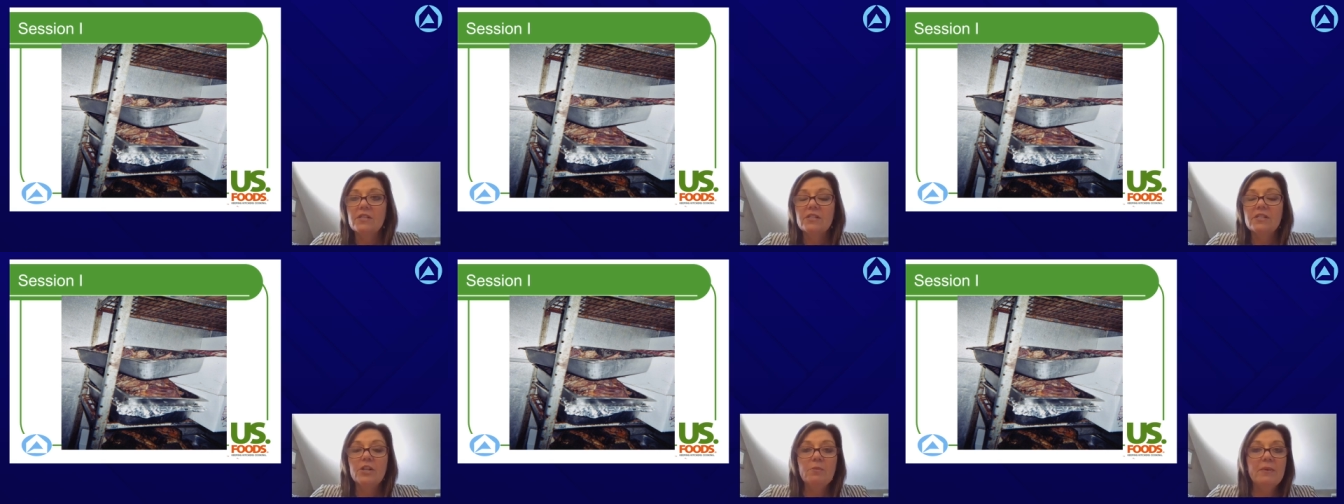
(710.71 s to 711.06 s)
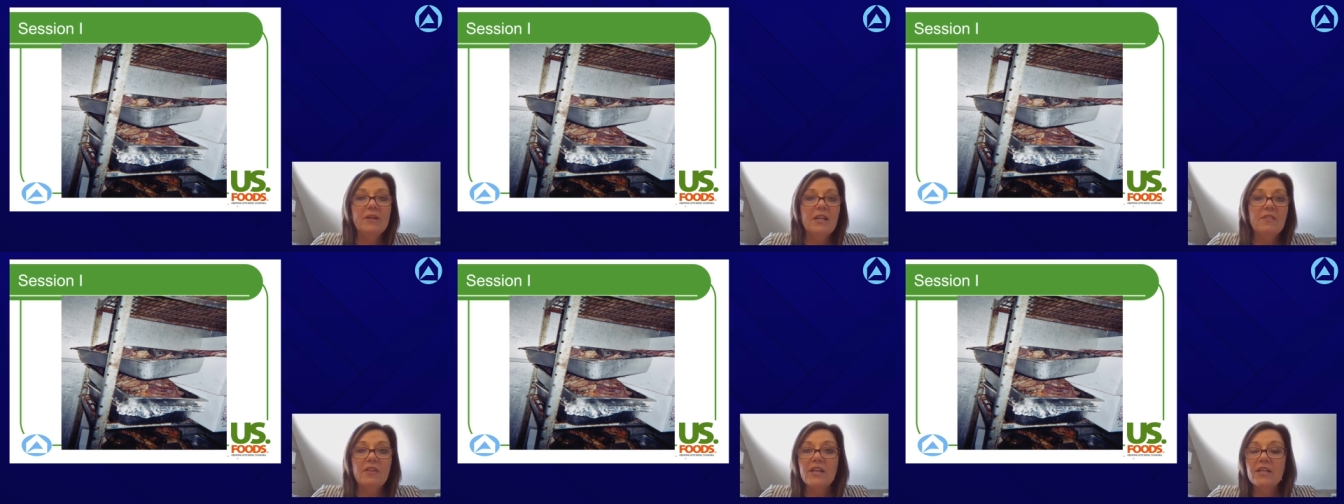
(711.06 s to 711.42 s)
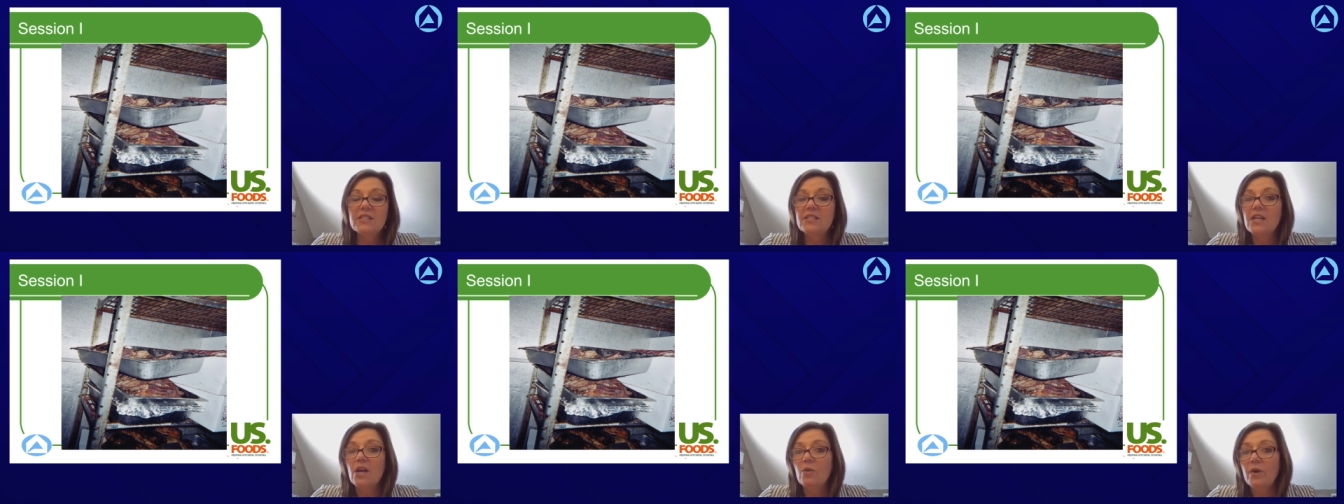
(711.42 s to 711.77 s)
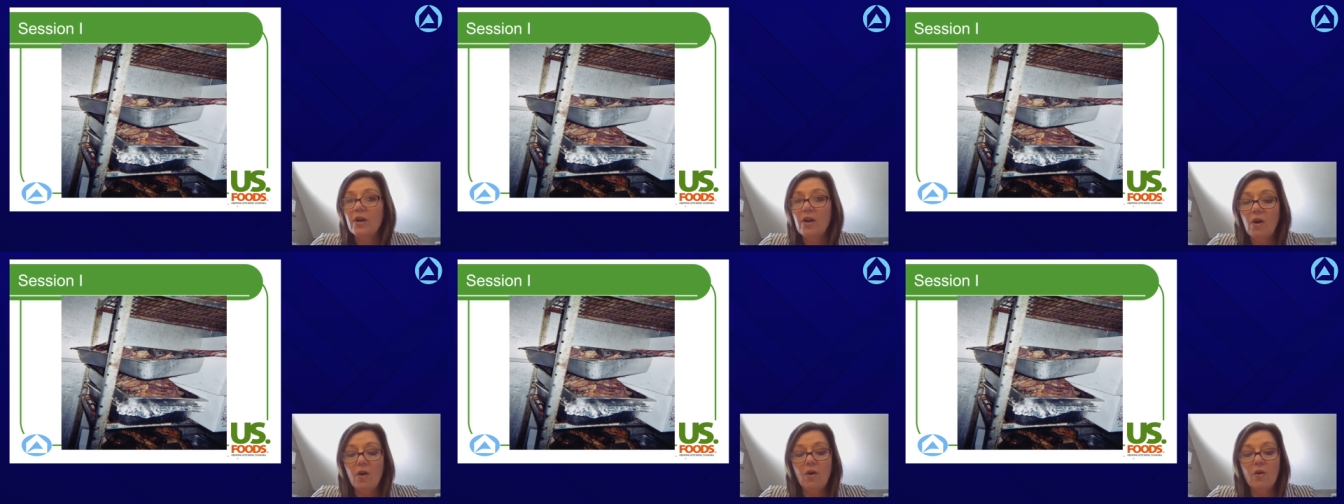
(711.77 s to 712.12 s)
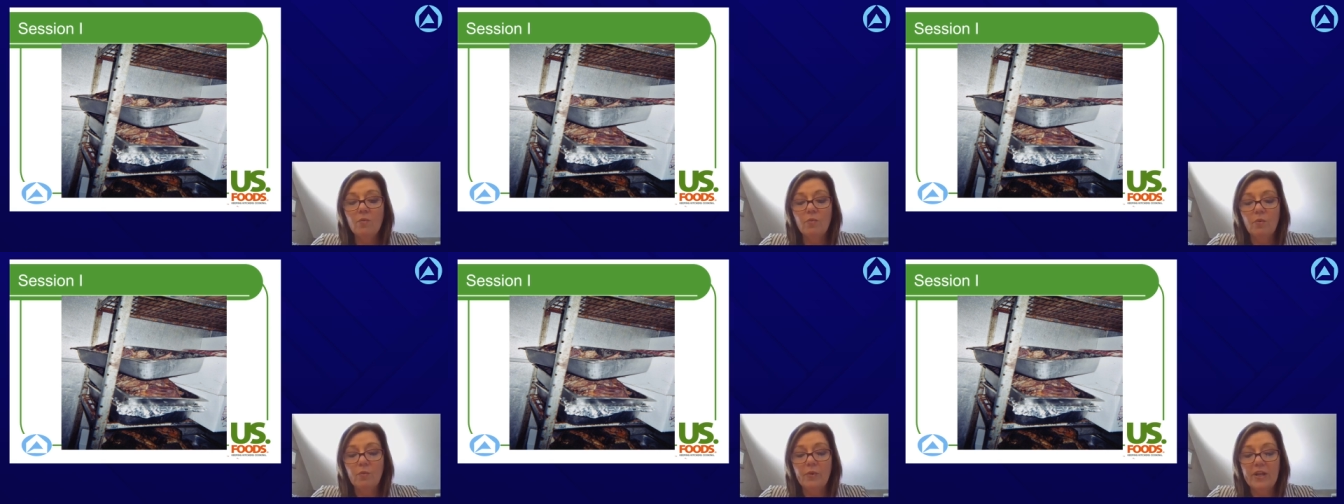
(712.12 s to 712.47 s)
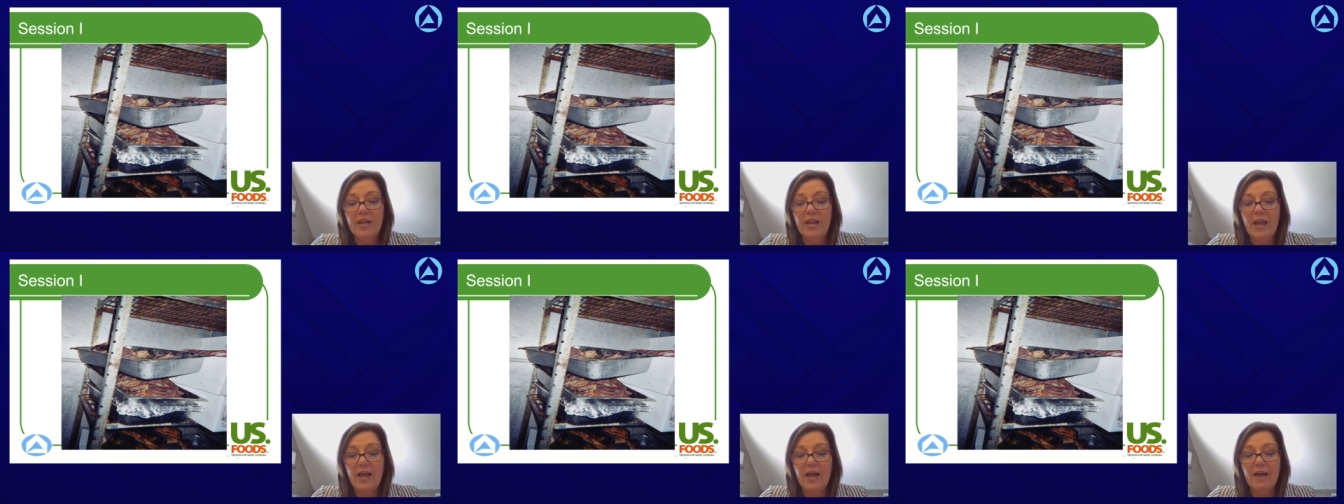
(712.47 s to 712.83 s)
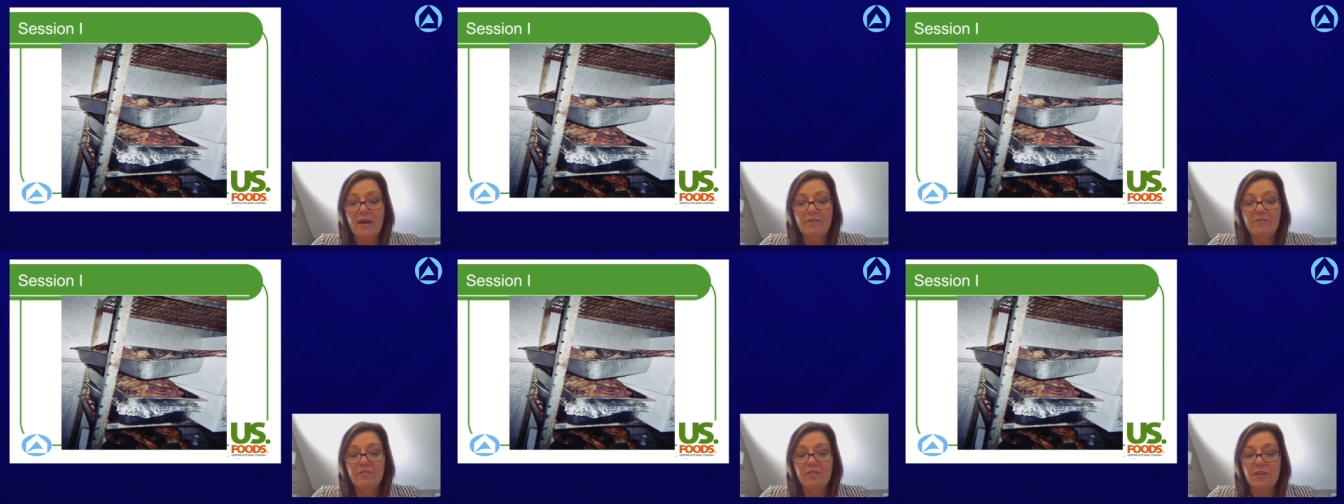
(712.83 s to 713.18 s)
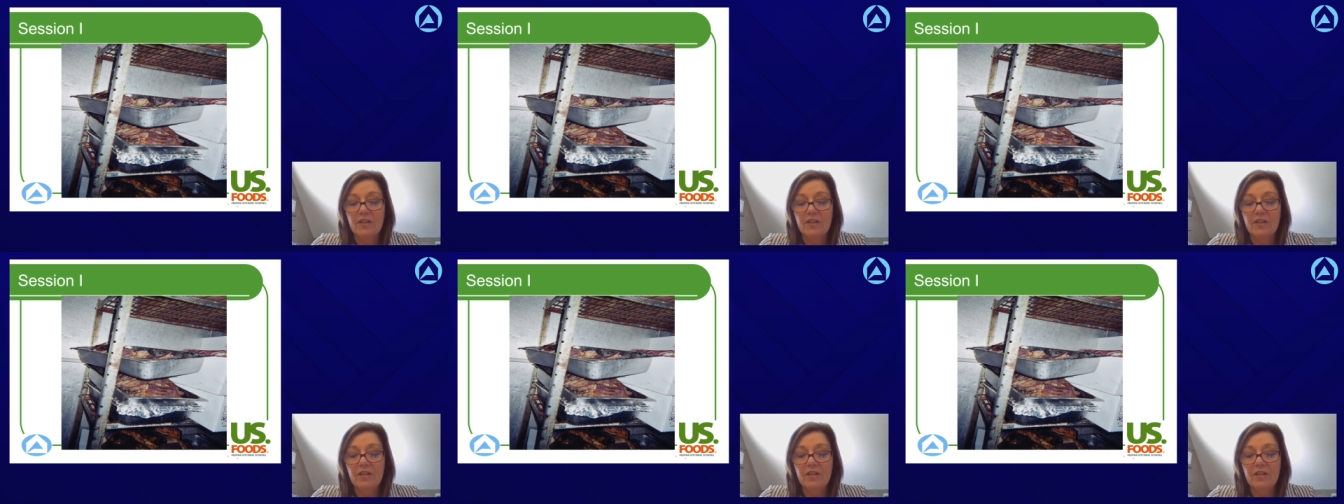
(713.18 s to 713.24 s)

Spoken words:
too many things going on, when we have